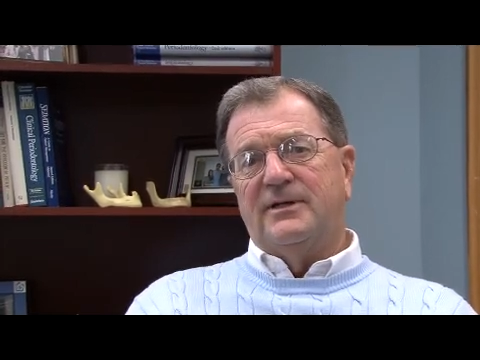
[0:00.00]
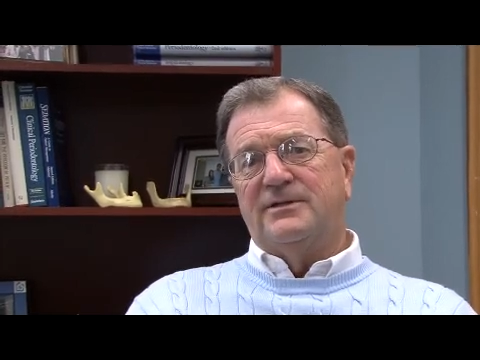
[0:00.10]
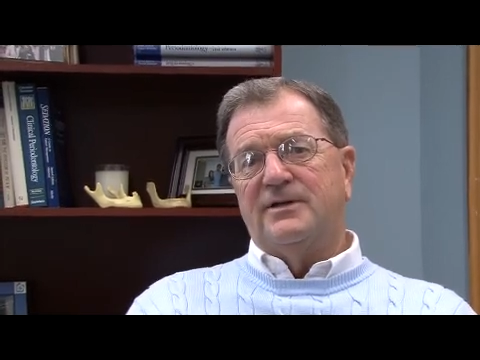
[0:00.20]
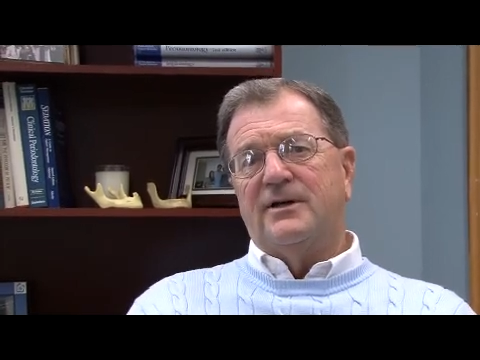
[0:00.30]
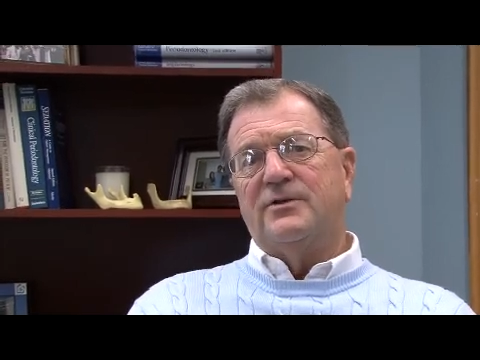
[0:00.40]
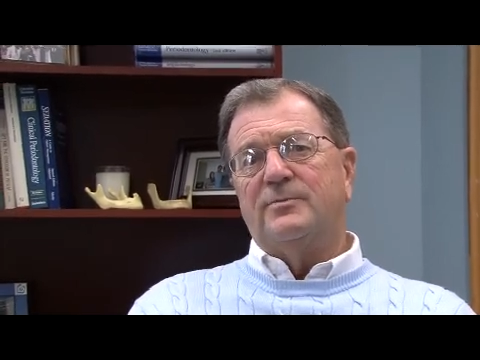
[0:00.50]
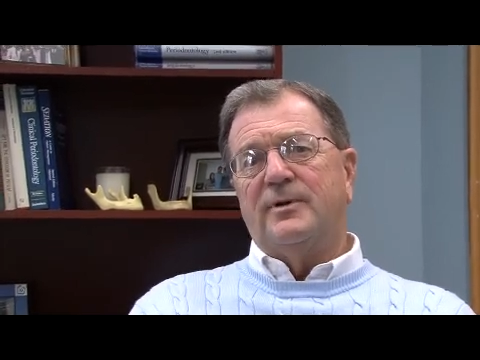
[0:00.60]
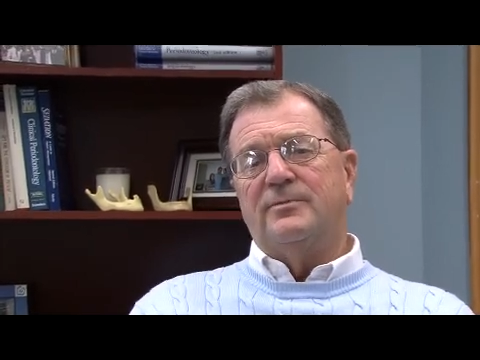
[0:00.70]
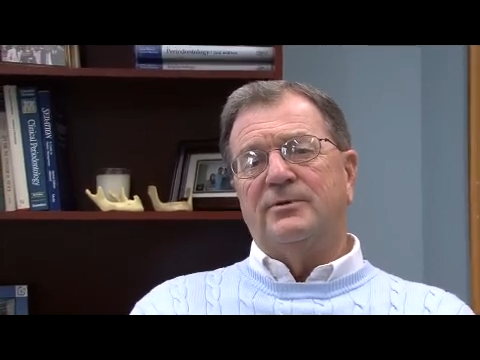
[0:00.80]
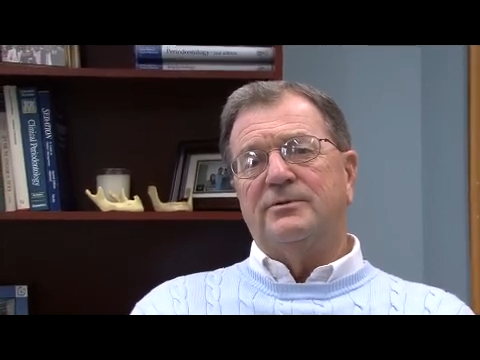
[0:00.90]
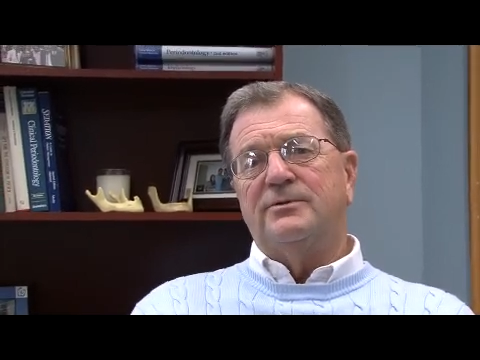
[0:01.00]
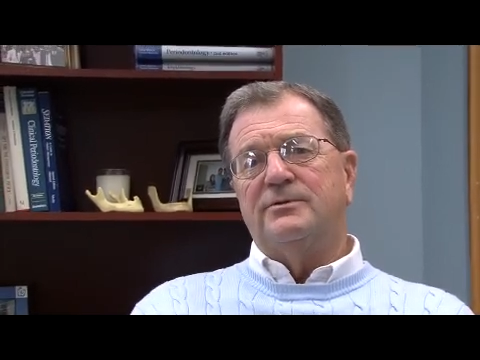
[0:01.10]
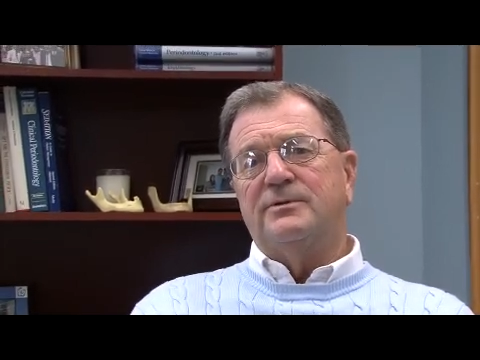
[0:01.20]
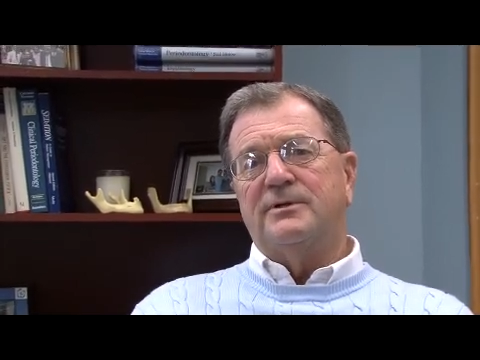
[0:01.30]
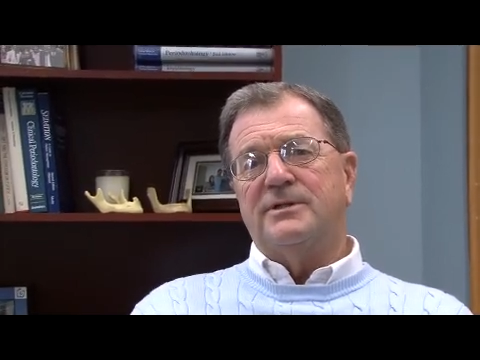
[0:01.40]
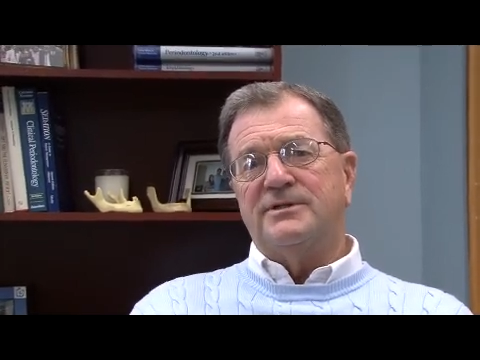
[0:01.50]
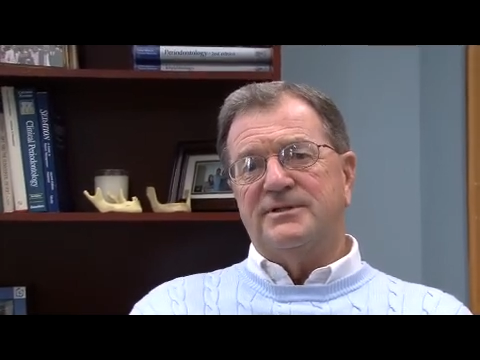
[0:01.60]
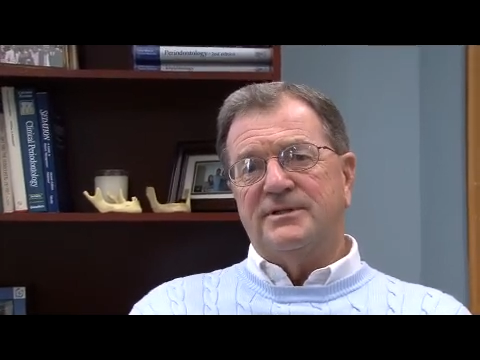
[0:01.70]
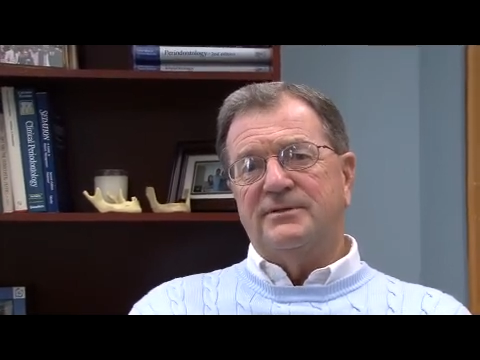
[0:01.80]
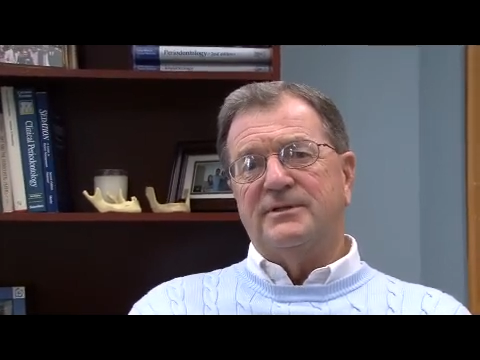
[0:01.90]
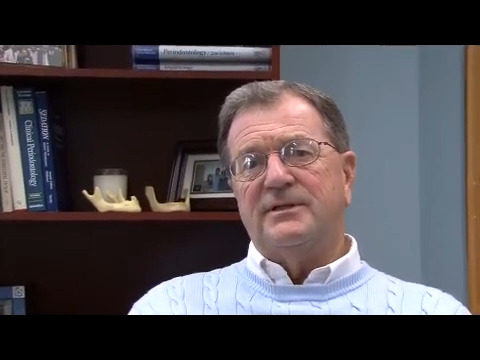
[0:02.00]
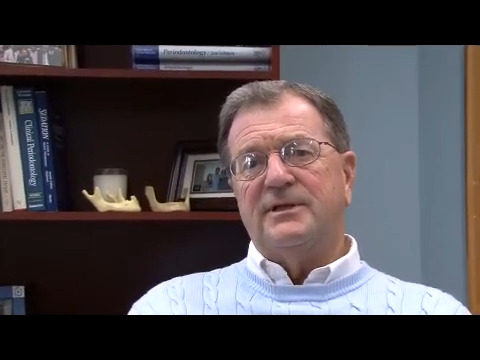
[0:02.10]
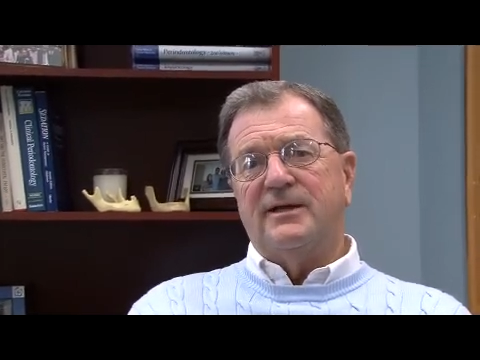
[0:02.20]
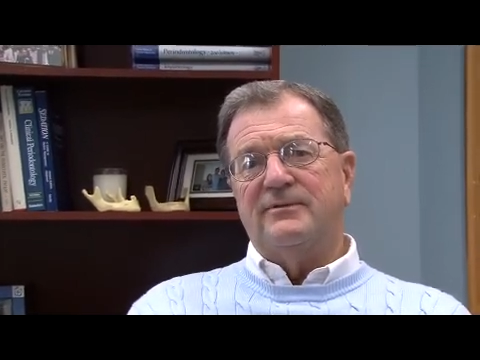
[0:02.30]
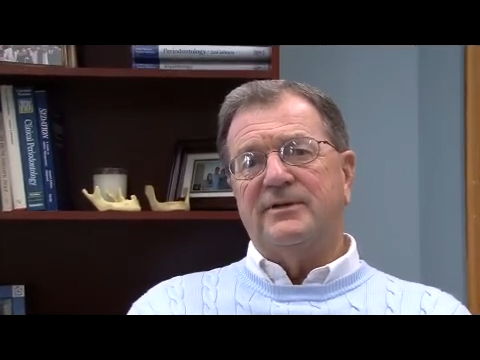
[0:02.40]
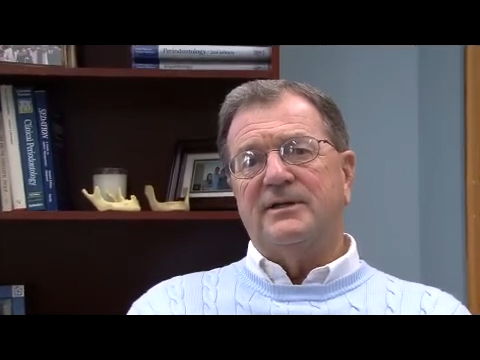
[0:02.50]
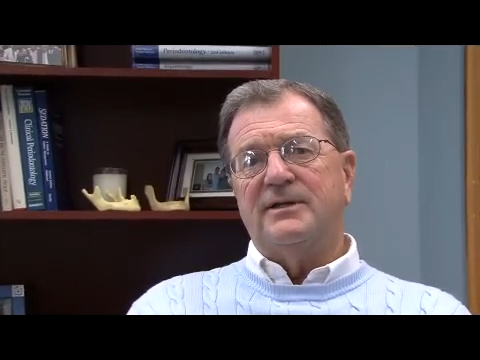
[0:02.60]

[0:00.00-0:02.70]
to other people who are considering having